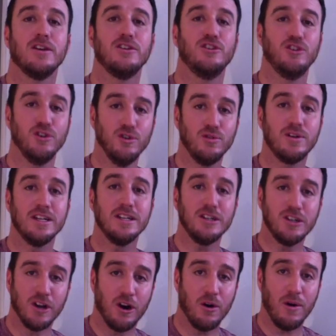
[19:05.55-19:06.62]
you can
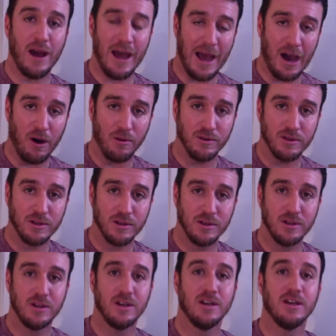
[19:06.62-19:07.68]
go out
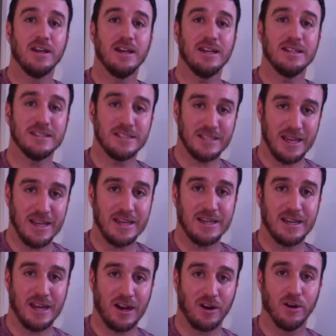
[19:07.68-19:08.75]
and take
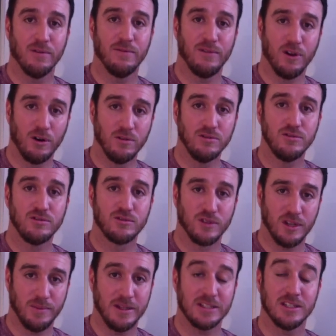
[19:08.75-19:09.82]
care of those
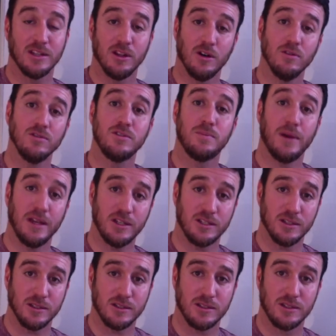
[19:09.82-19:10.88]
treatments and those
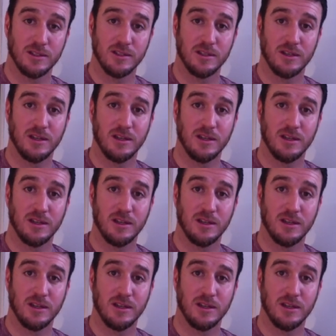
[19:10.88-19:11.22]
patients